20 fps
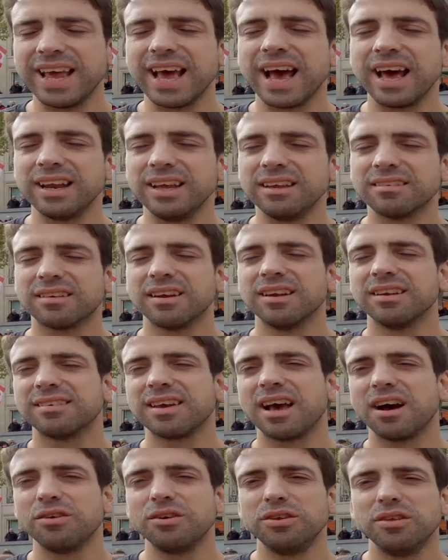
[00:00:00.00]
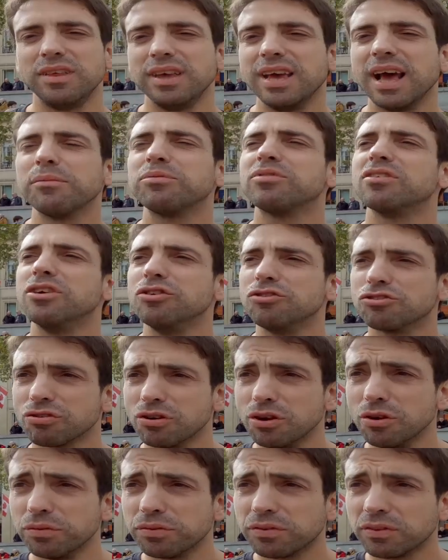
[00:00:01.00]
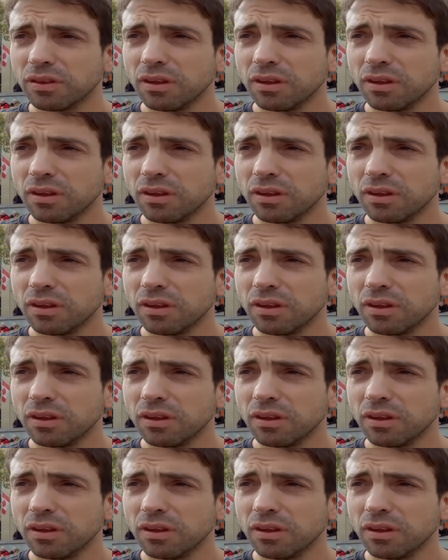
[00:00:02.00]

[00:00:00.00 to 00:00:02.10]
and it's going to tell you the absolute truth